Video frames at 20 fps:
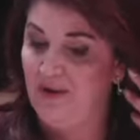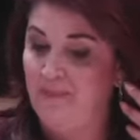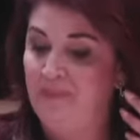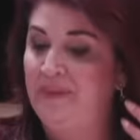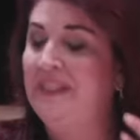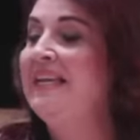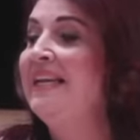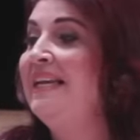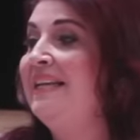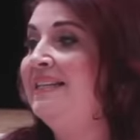
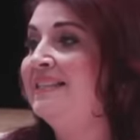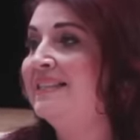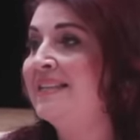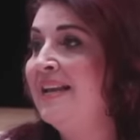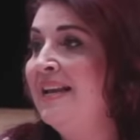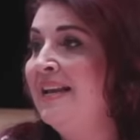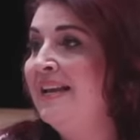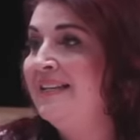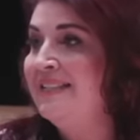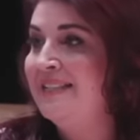please
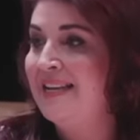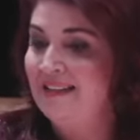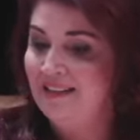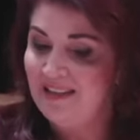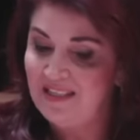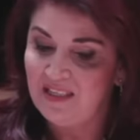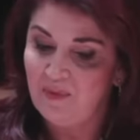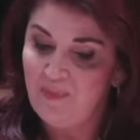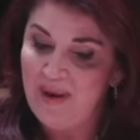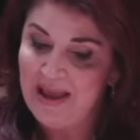tell
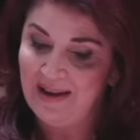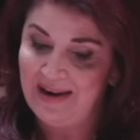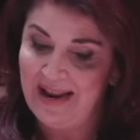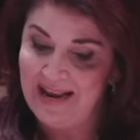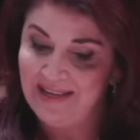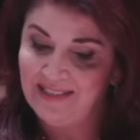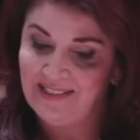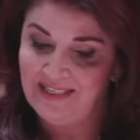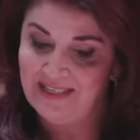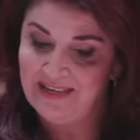us about
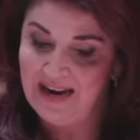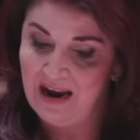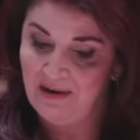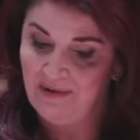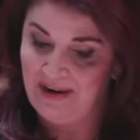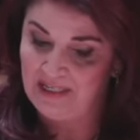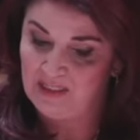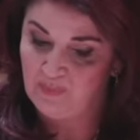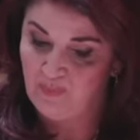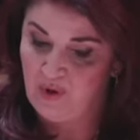Aston
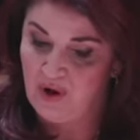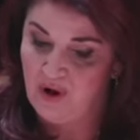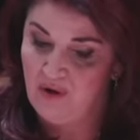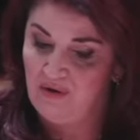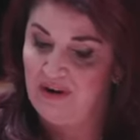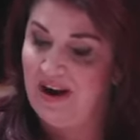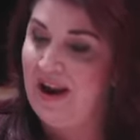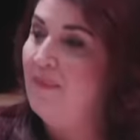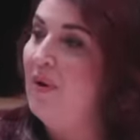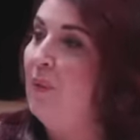RX
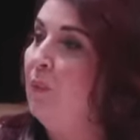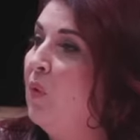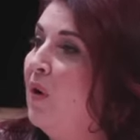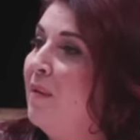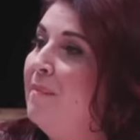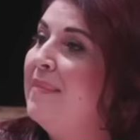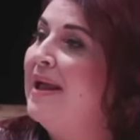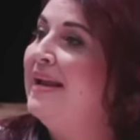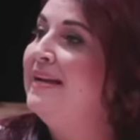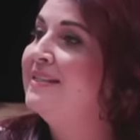program and
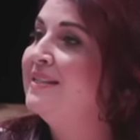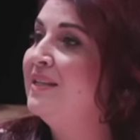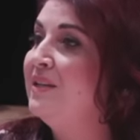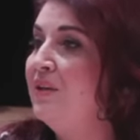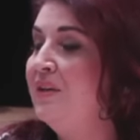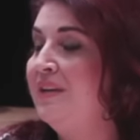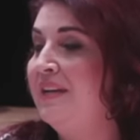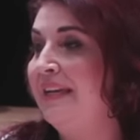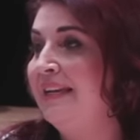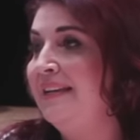what makes it
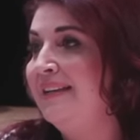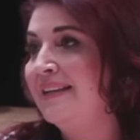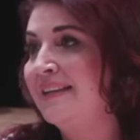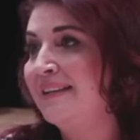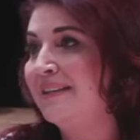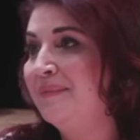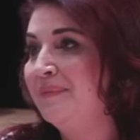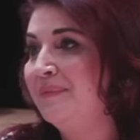unique.